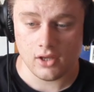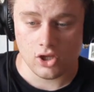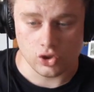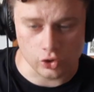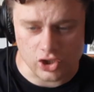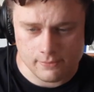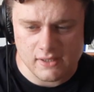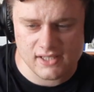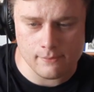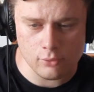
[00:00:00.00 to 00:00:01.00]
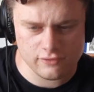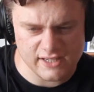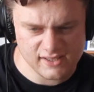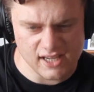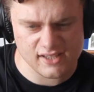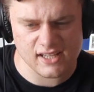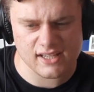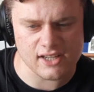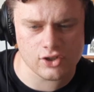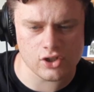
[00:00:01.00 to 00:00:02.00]
You'll not meet a more fantastic
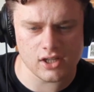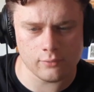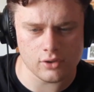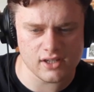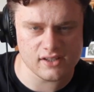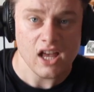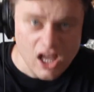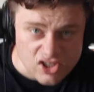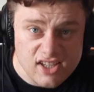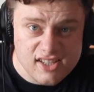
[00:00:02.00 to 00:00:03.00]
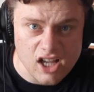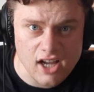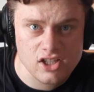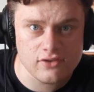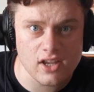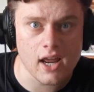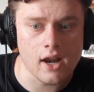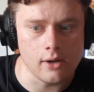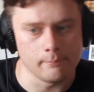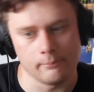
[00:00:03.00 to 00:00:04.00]
gathering of warriors this side of the
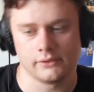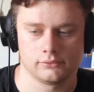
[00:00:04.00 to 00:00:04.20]
realm.